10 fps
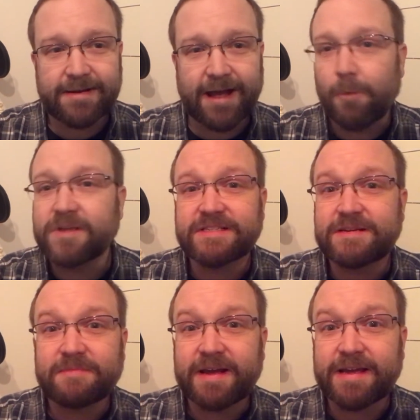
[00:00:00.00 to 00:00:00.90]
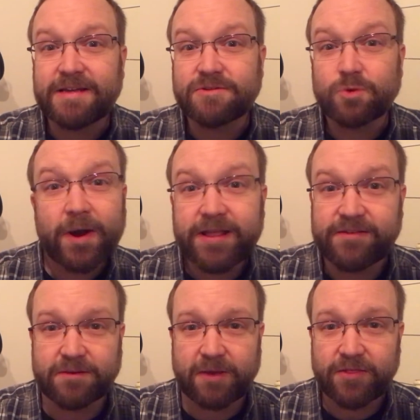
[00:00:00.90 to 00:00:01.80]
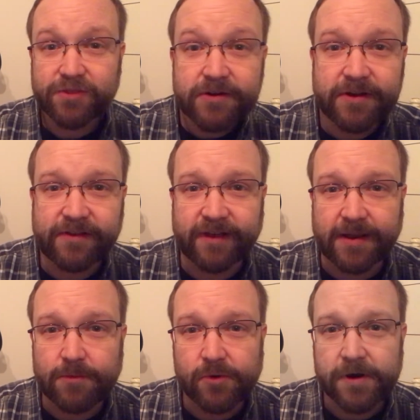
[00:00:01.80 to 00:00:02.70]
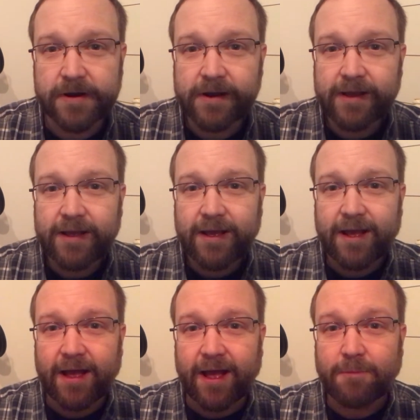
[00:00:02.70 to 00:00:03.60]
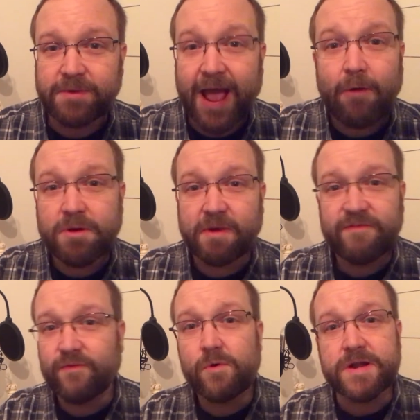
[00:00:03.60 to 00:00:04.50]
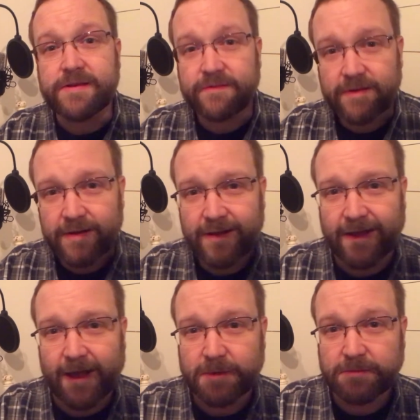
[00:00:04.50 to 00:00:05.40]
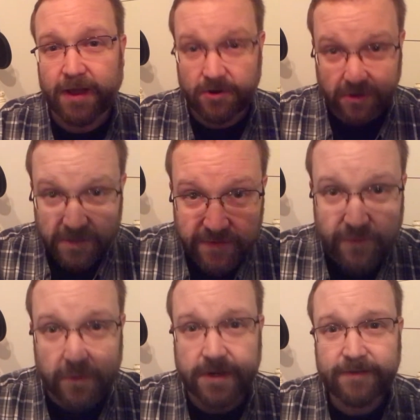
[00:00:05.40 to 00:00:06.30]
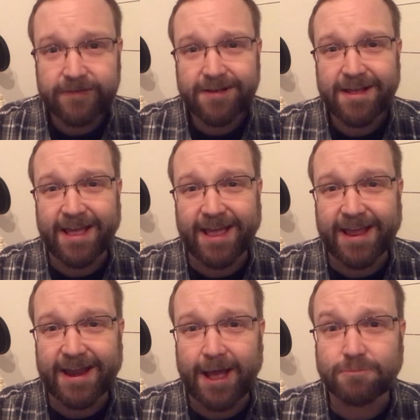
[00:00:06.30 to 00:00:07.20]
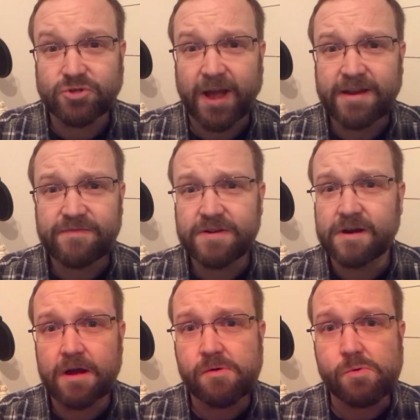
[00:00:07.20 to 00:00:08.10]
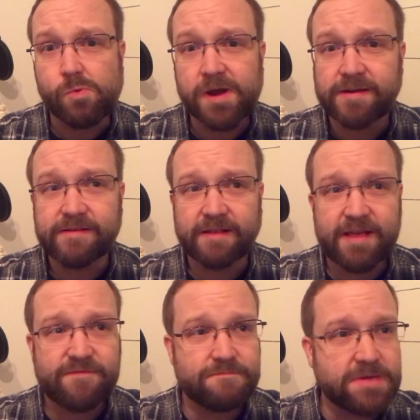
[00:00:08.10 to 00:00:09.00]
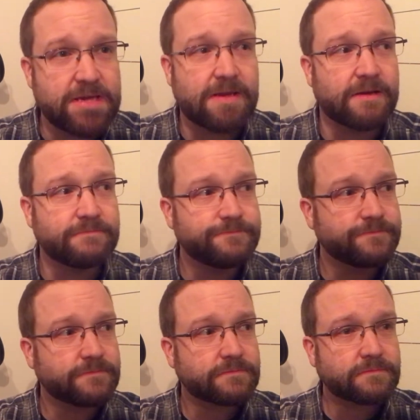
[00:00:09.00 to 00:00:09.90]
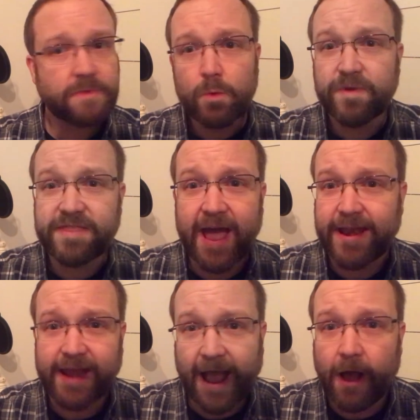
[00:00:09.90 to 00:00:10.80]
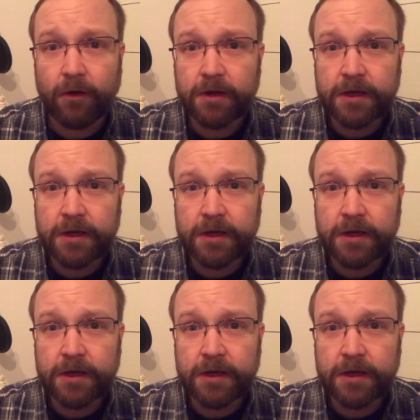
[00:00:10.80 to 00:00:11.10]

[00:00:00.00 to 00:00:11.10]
I wasn't in my 20s and my 30s anymore. I'm now in my 40s. I'm in my early 40s, and I'm trying to figure out what does life mean with that now.